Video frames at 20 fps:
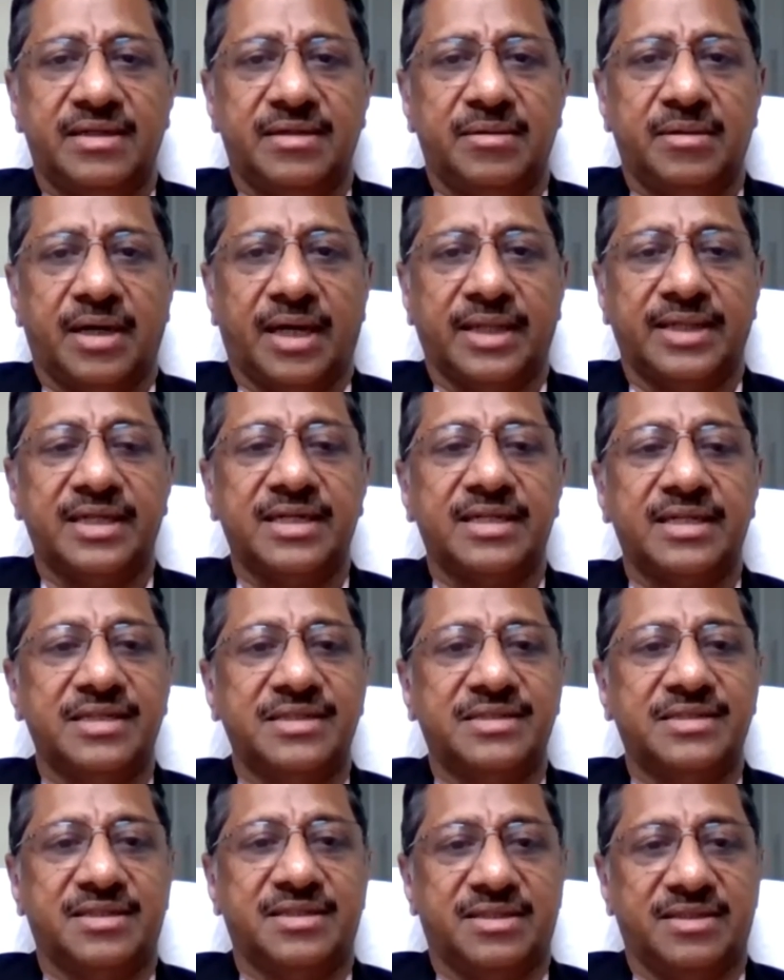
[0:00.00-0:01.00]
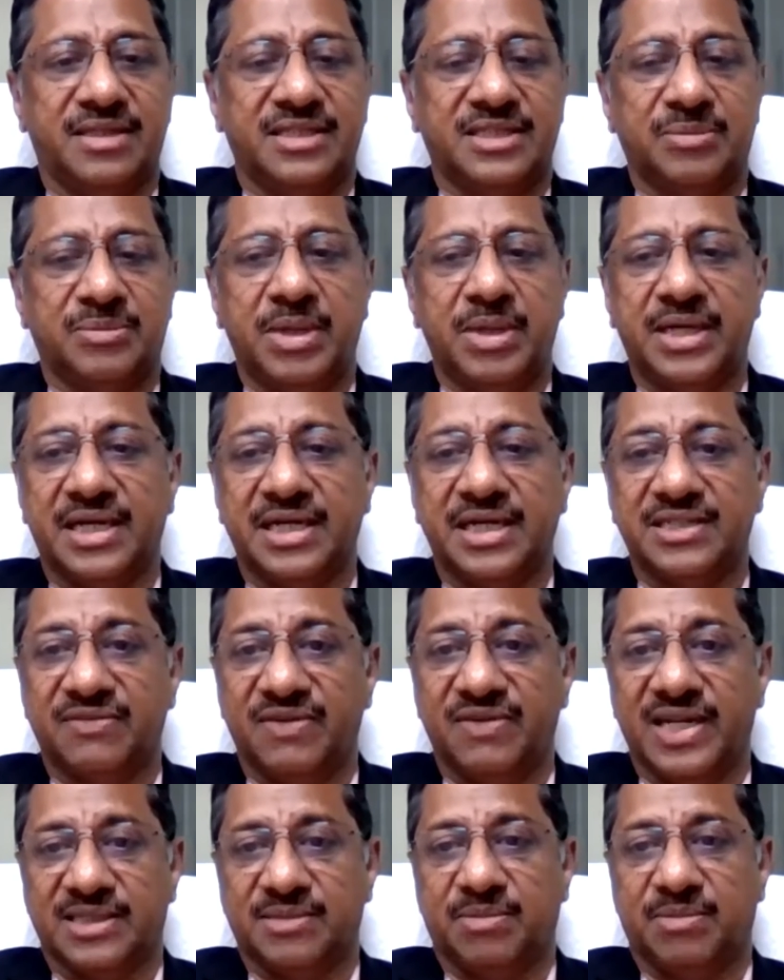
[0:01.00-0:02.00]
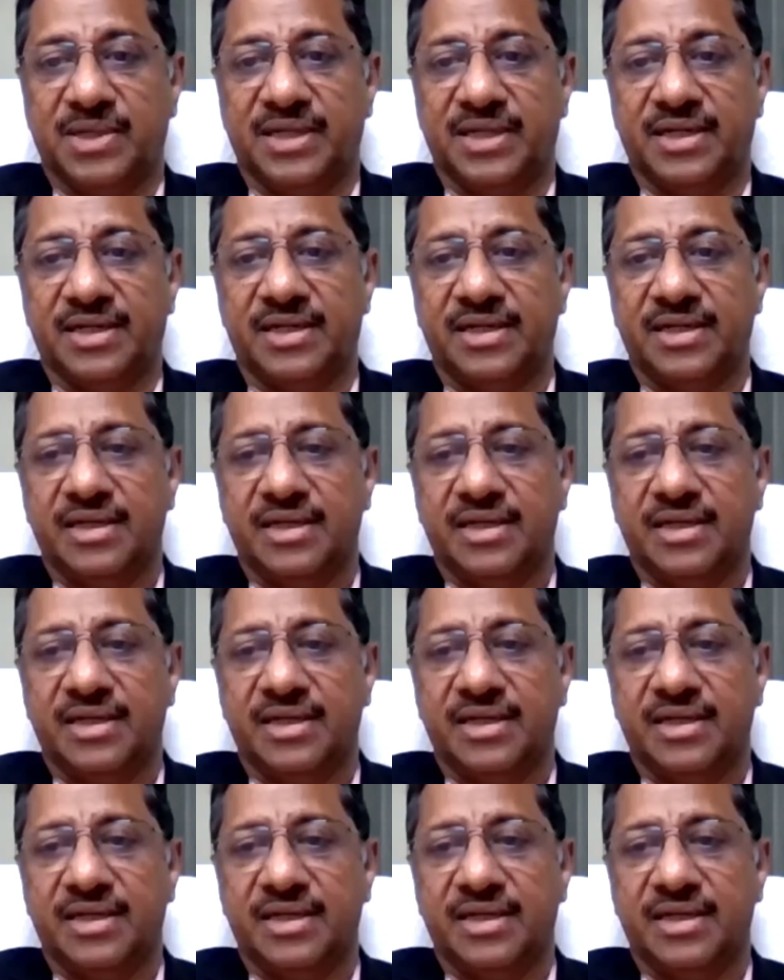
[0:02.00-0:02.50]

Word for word: other things the speakers will explain.